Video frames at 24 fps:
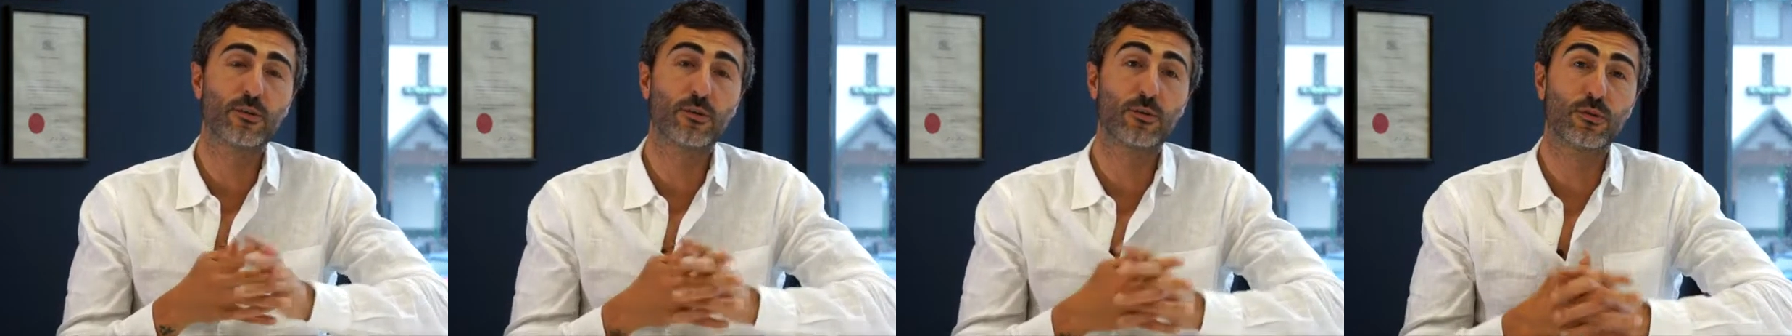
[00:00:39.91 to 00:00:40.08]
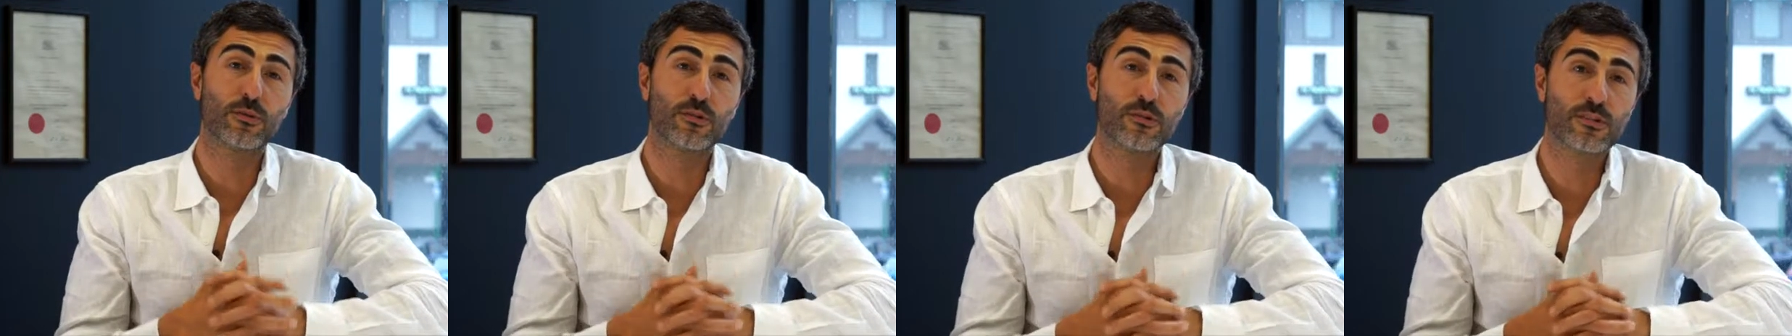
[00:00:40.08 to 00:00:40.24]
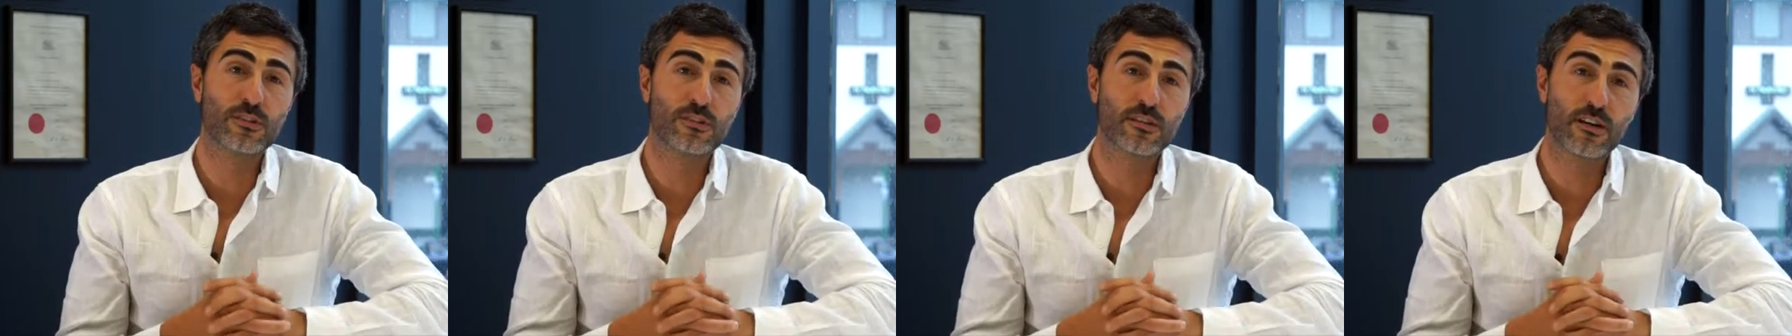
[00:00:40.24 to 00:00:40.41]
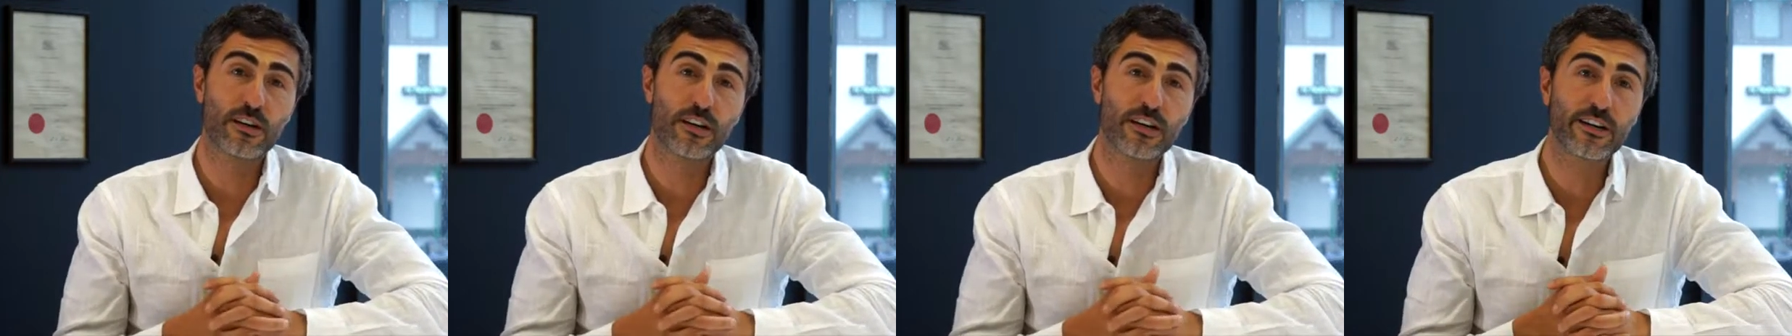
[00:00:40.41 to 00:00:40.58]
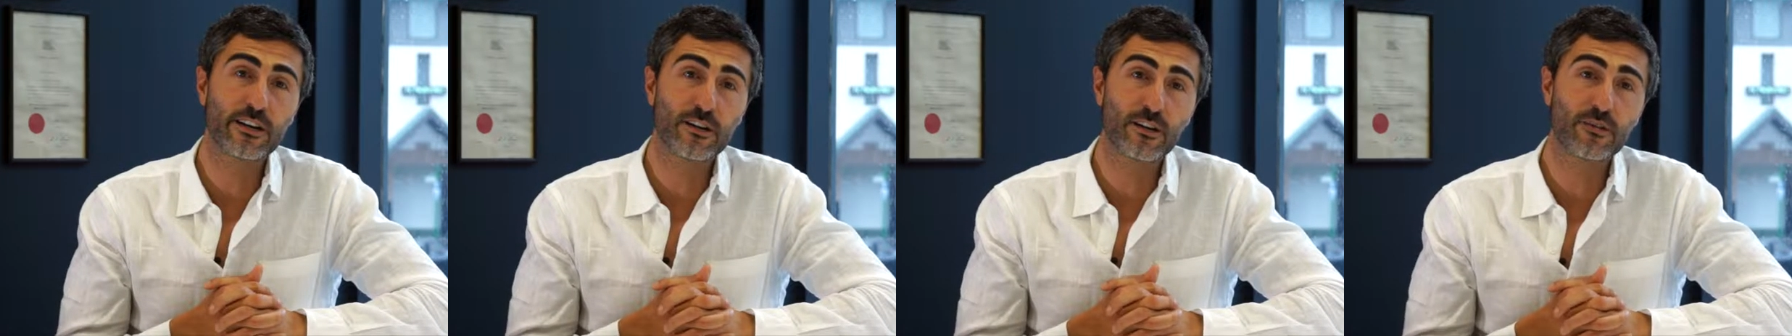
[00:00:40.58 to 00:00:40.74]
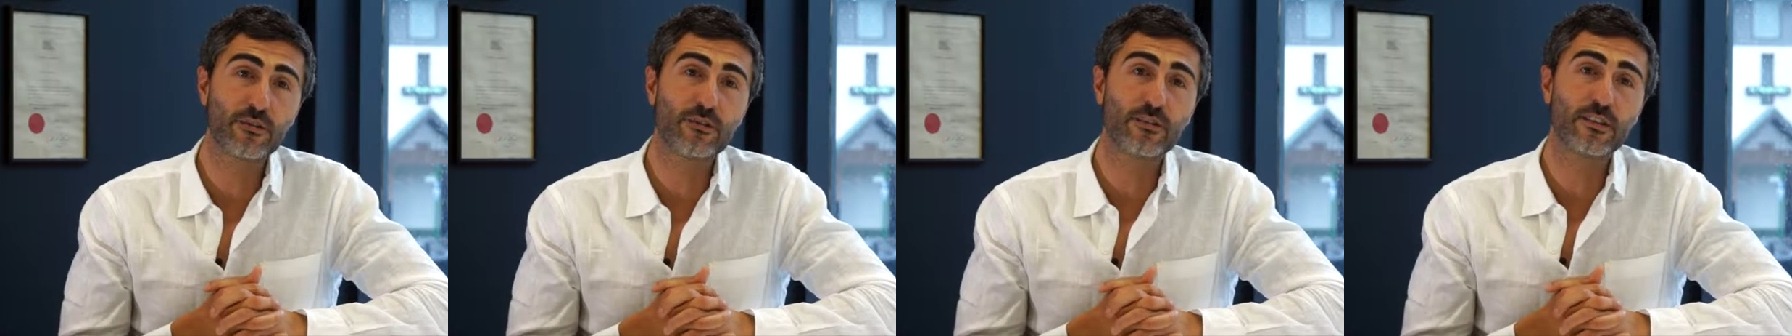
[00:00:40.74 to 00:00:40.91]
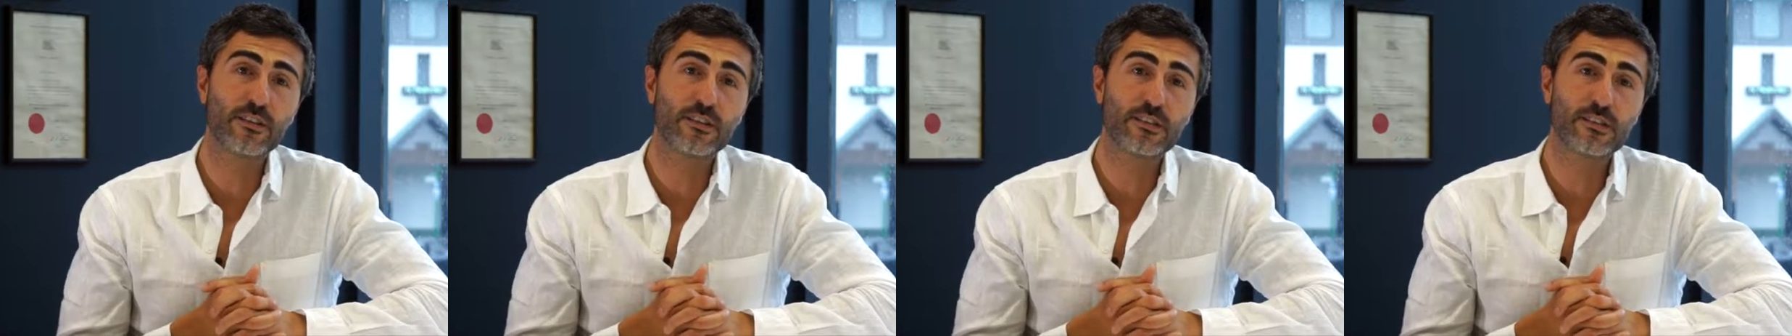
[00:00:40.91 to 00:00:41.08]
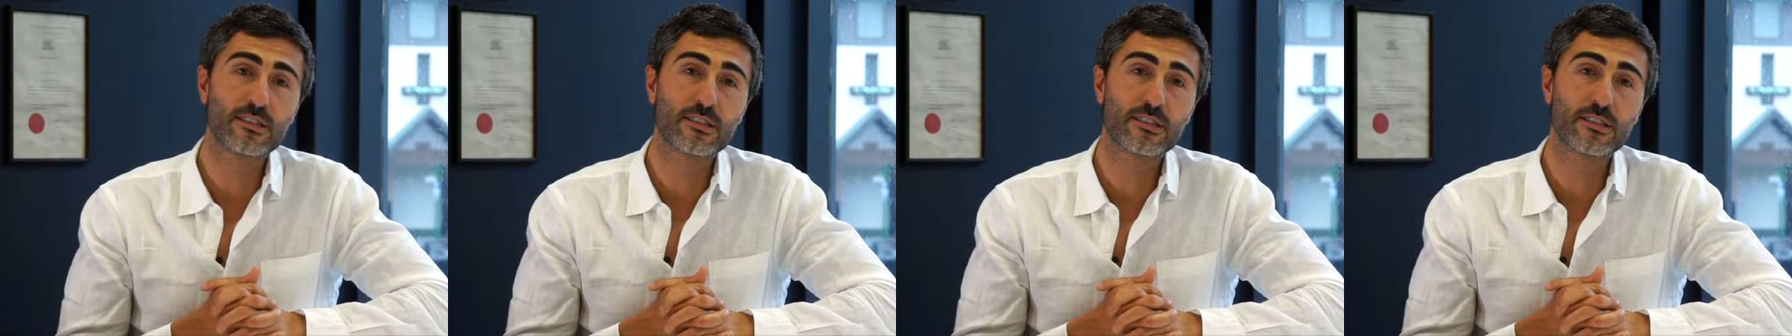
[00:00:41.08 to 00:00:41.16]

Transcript: Court signing off on the